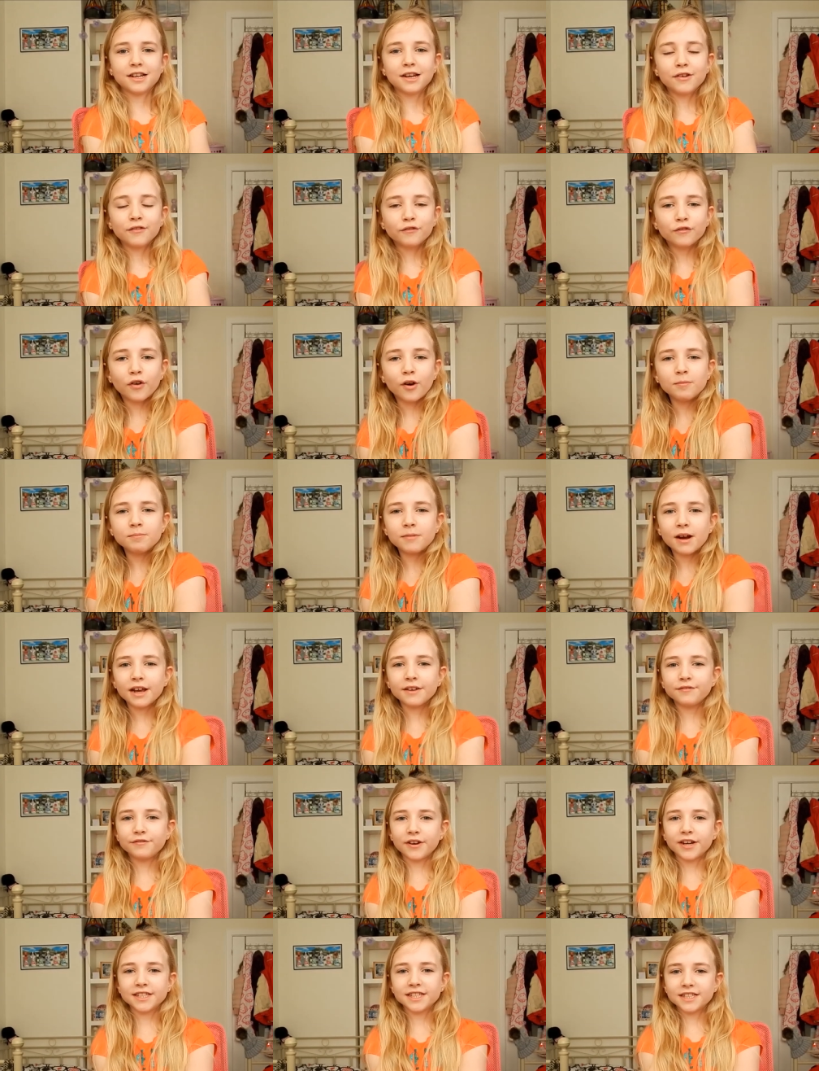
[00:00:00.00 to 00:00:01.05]
From my
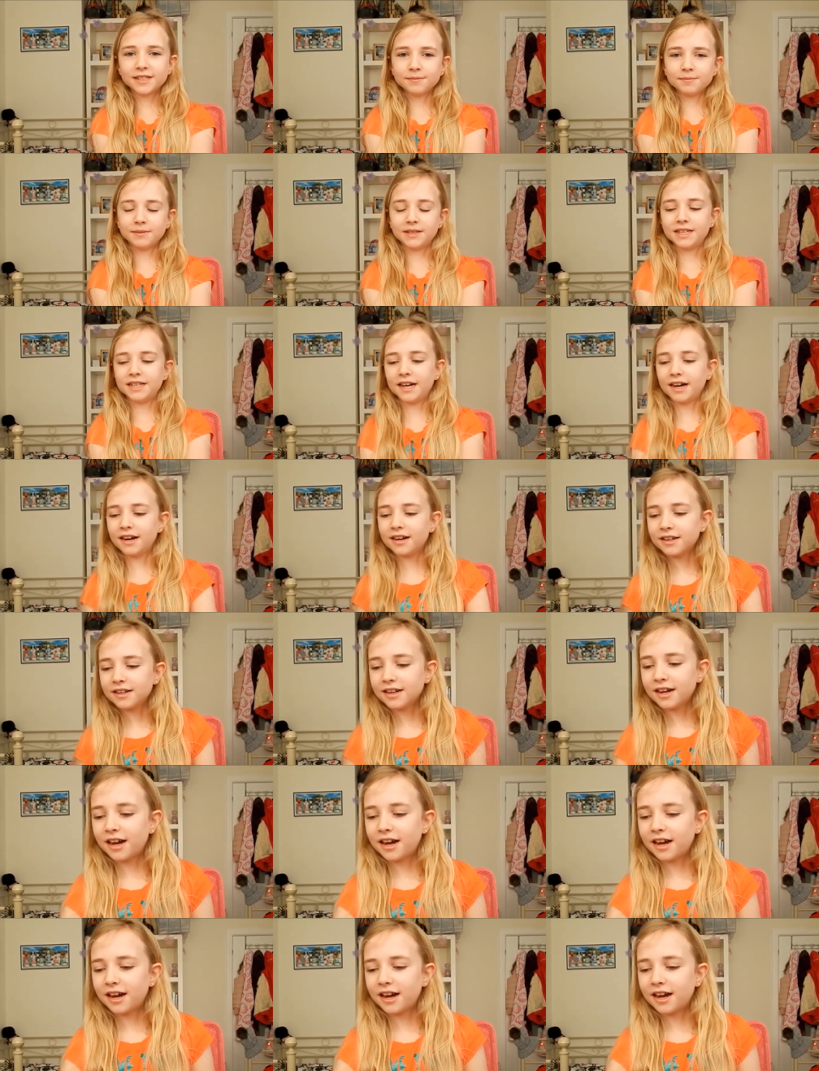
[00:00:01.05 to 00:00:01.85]
friend Mia,